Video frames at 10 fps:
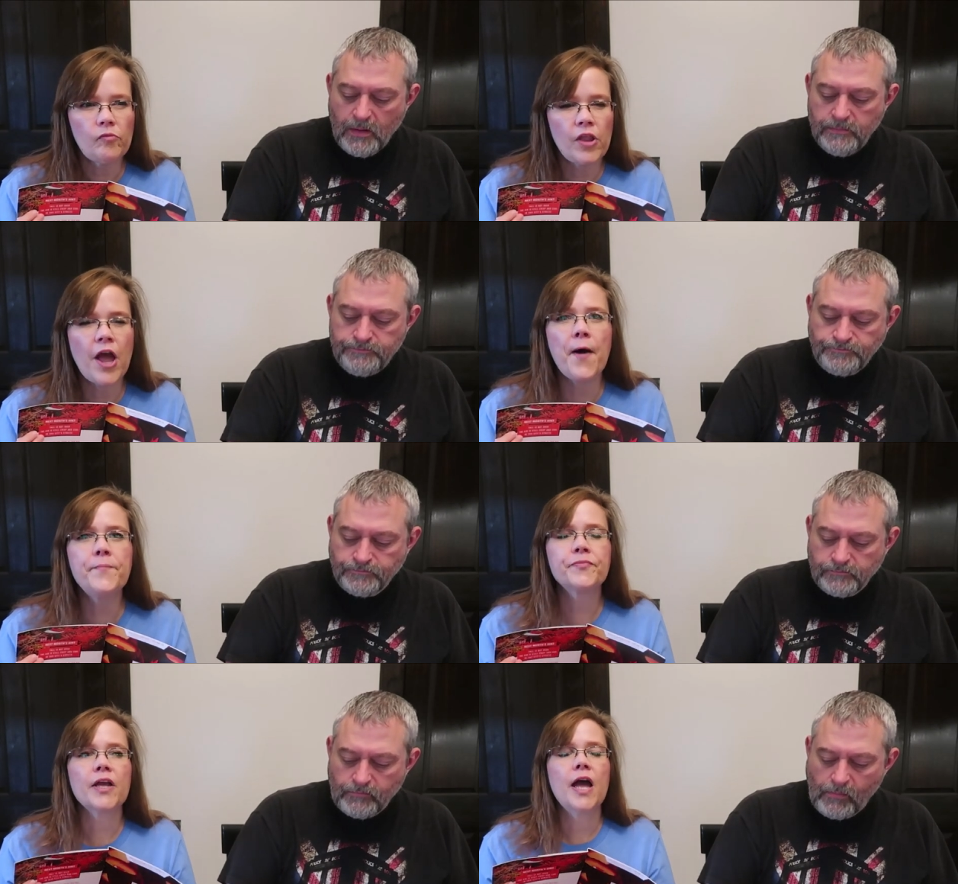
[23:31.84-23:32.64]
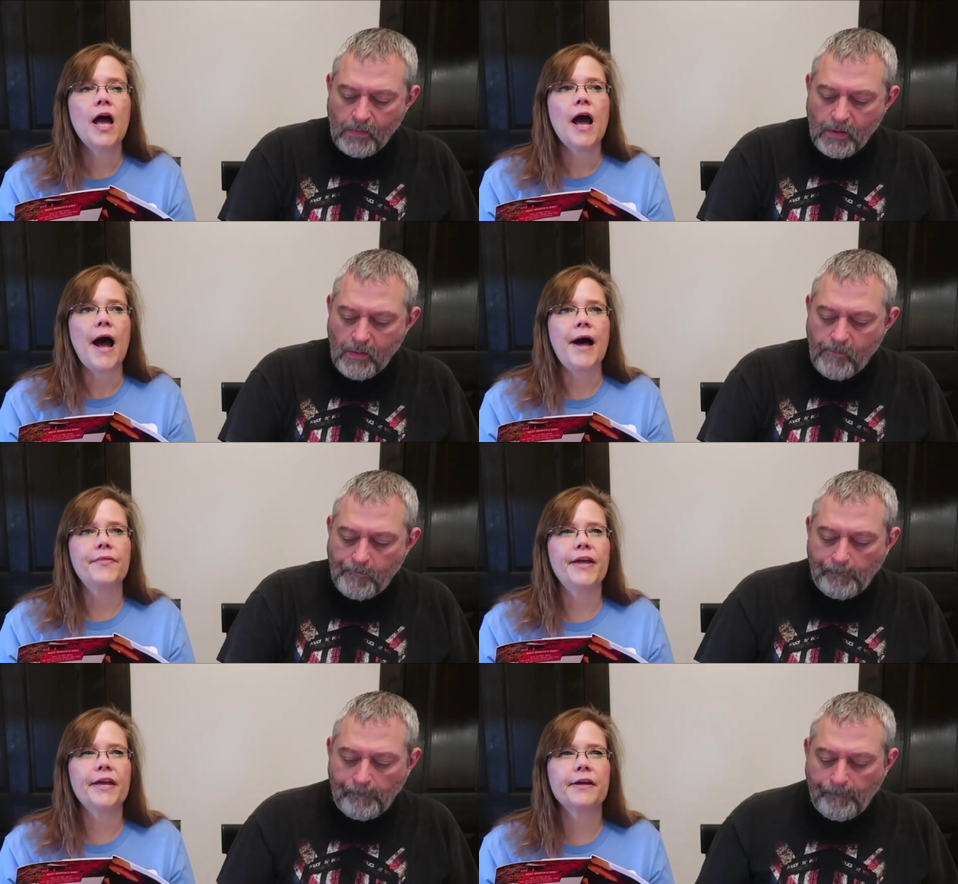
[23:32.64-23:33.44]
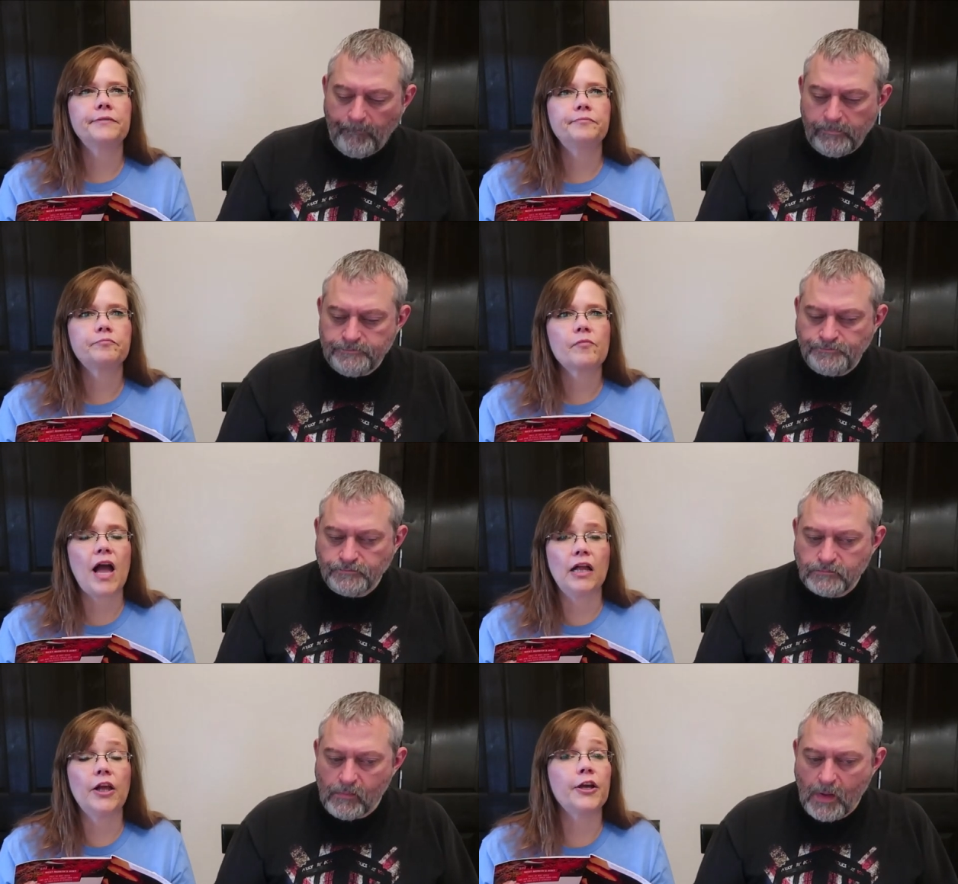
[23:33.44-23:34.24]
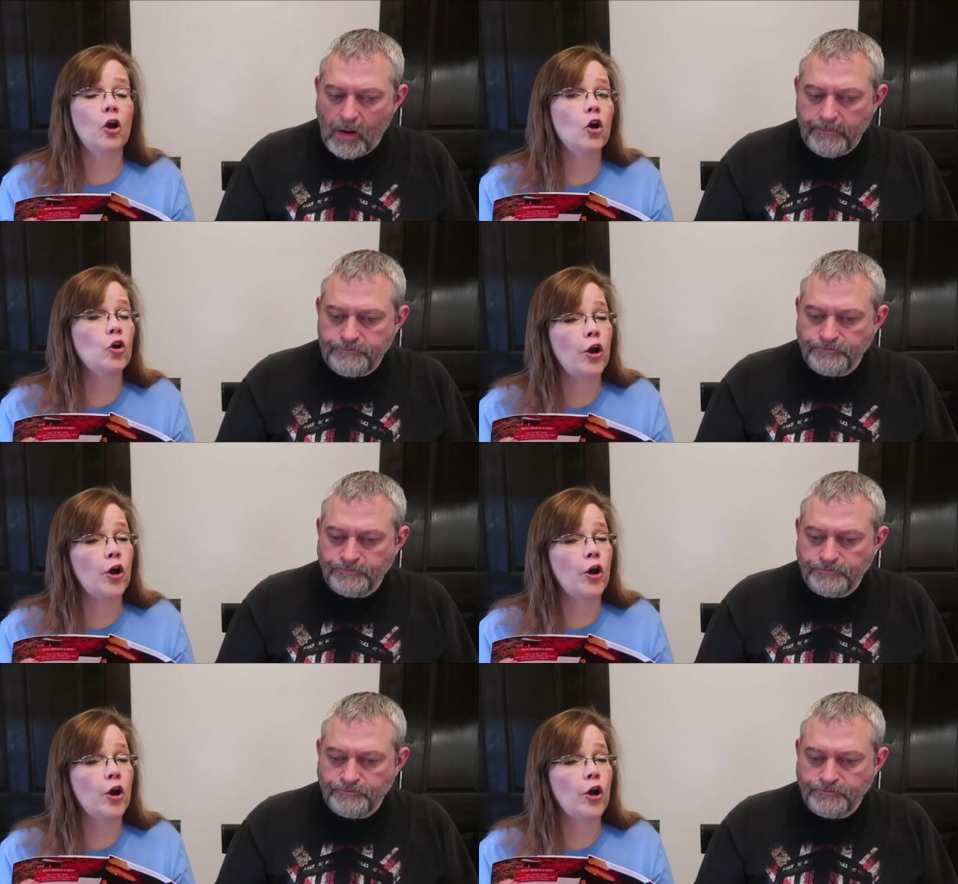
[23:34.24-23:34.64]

Speaker 1: Yeah, I think I like our